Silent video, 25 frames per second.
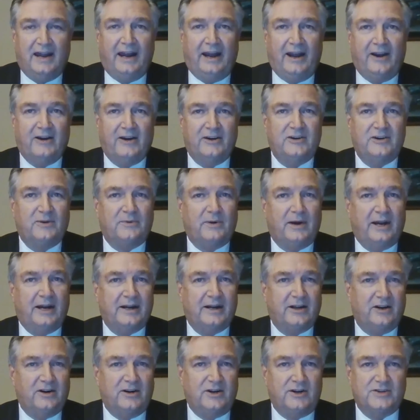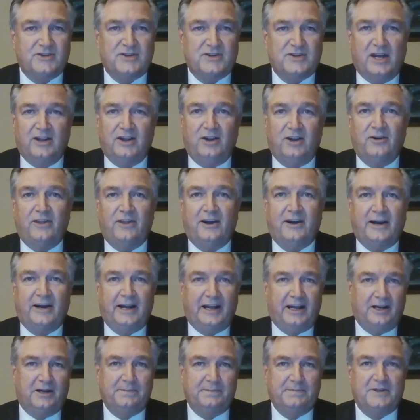Area directors, you're there to
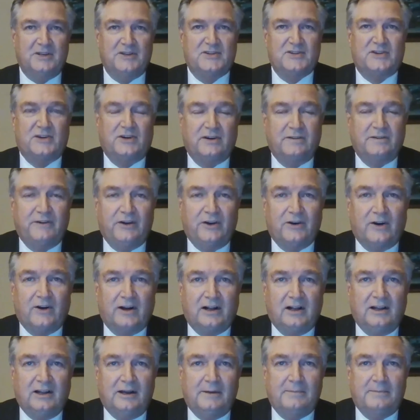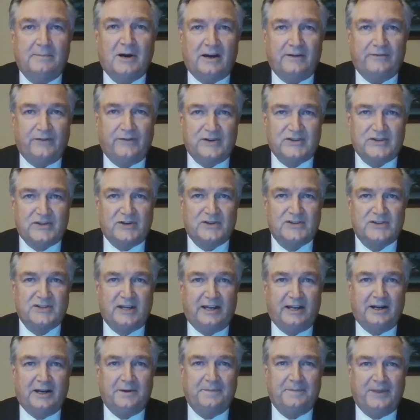help to serve your club officers,
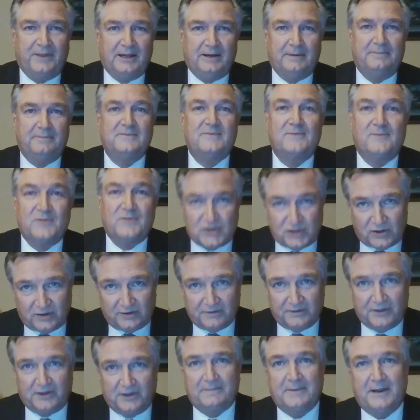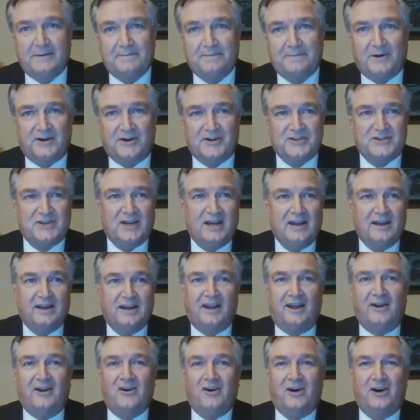to help them serve their members,
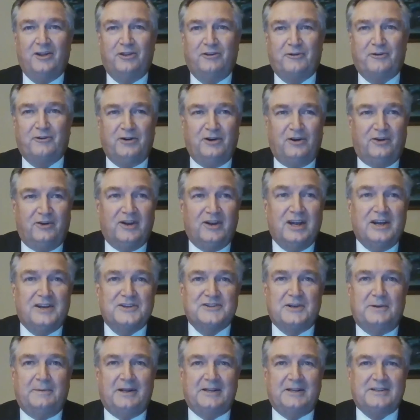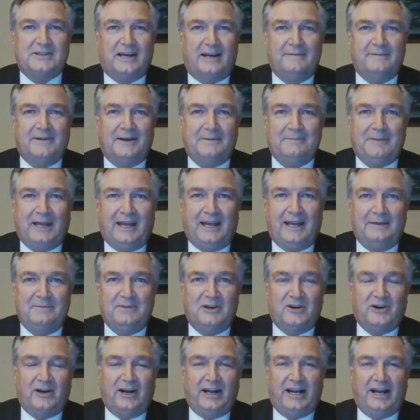and on through. So the time I became
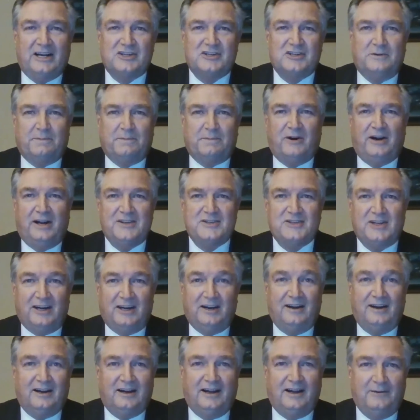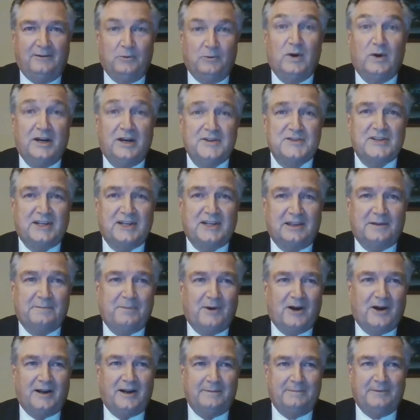international president, I was at the
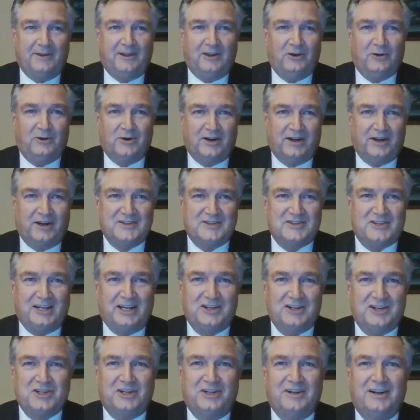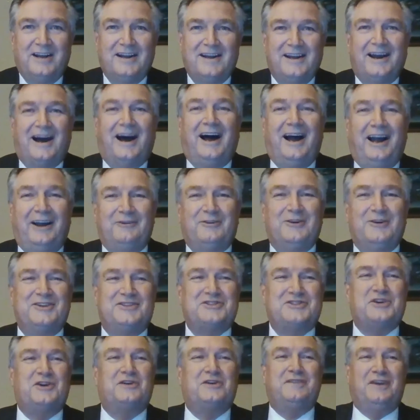bottom of the organization. I
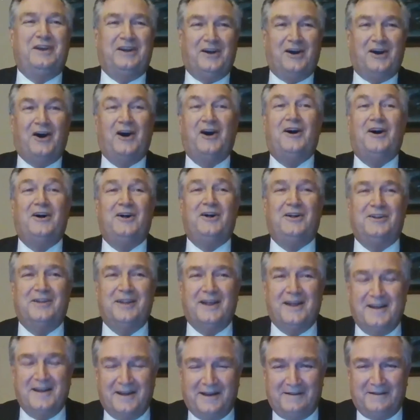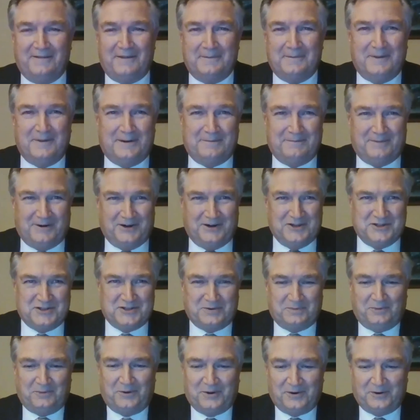was serving all of the
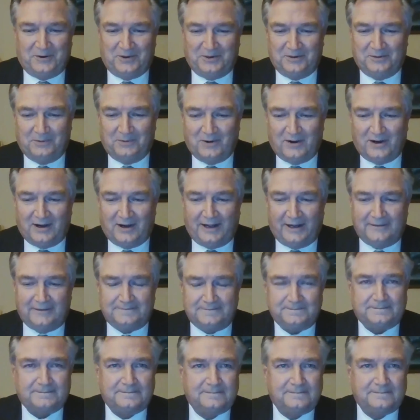members worldwide.